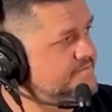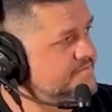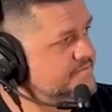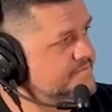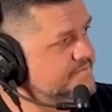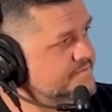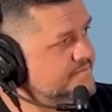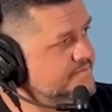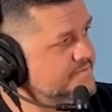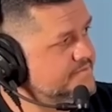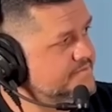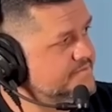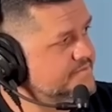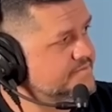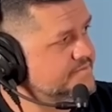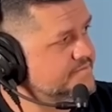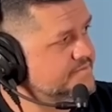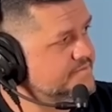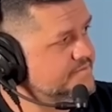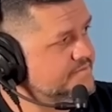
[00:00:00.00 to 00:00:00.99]

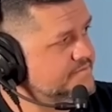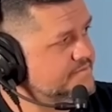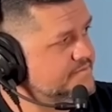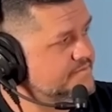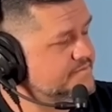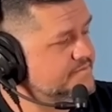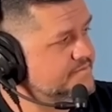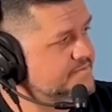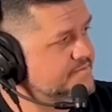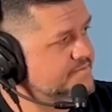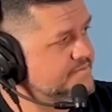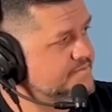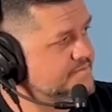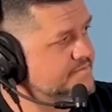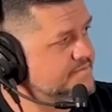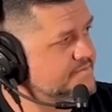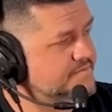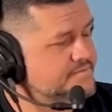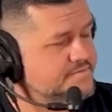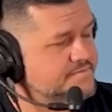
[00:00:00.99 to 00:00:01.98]

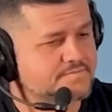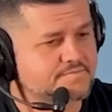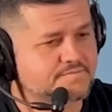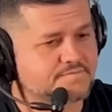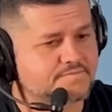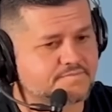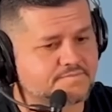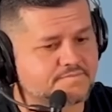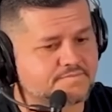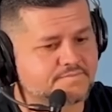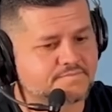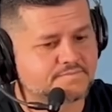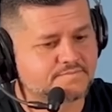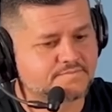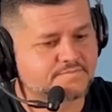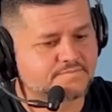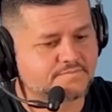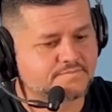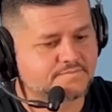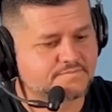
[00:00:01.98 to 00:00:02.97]

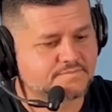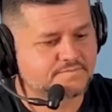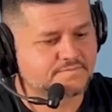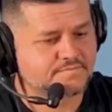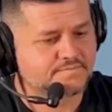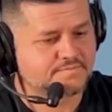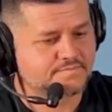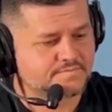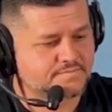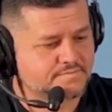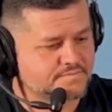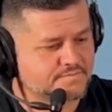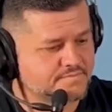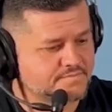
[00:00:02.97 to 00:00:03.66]
This person isn't speaking.